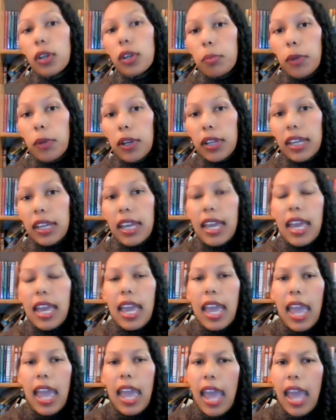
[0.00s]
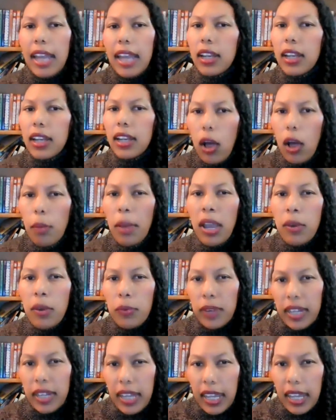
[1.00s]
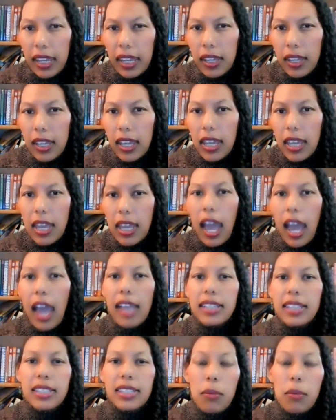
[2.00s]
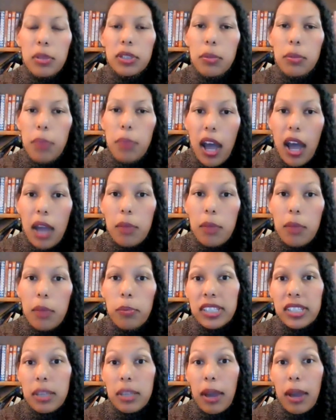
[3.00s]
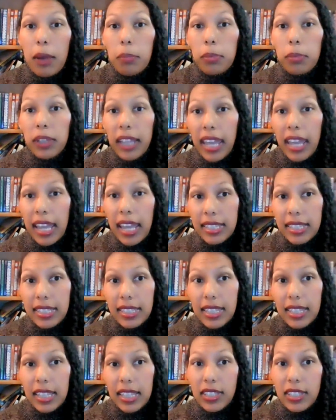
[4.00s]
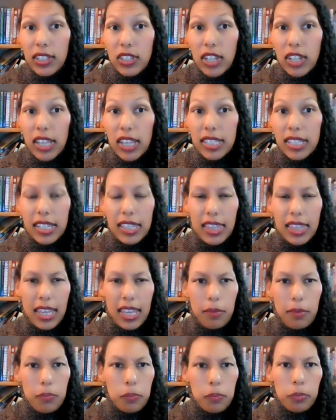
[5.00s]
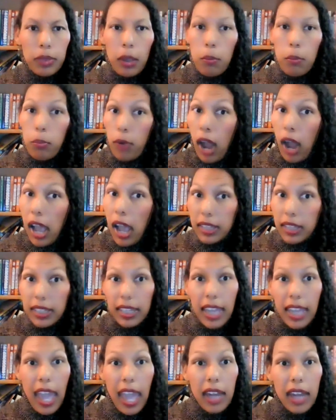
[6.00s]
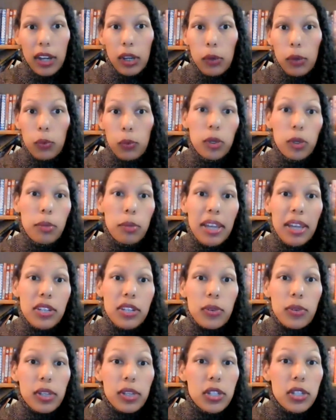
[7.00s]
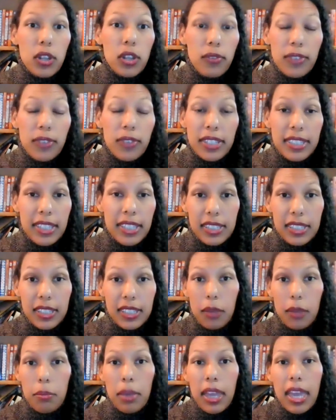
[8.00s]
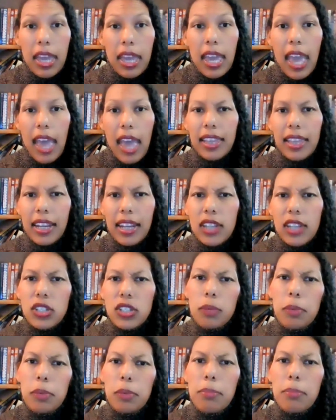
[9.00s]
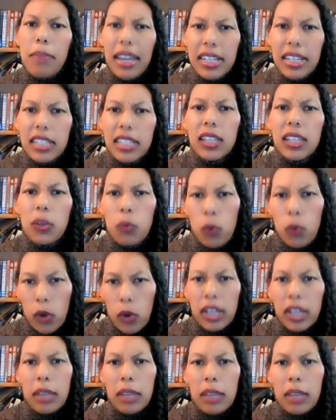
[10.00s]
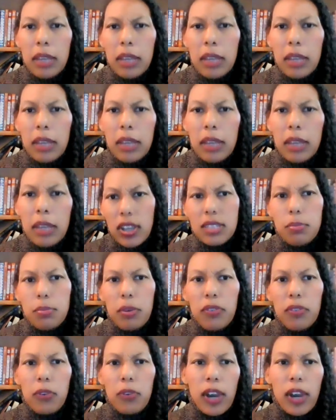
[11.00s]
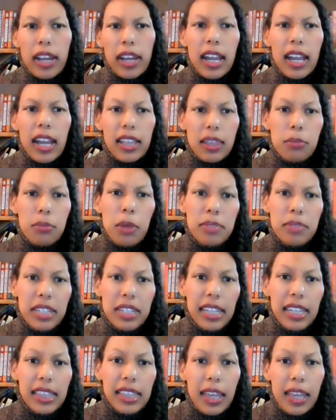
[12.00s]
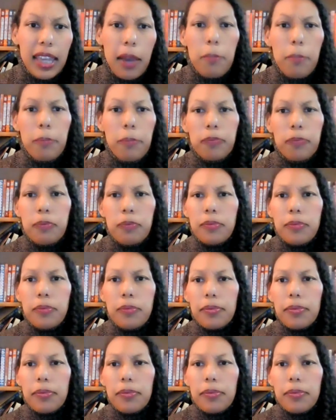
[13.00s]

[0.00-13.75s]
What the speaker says: Cookbook. And in all my reading, I stumbled upon books about plants that suggested that broccoli had a rudimentary nervous system and that I should be mentally warning my carrots before I cut them up to eat them.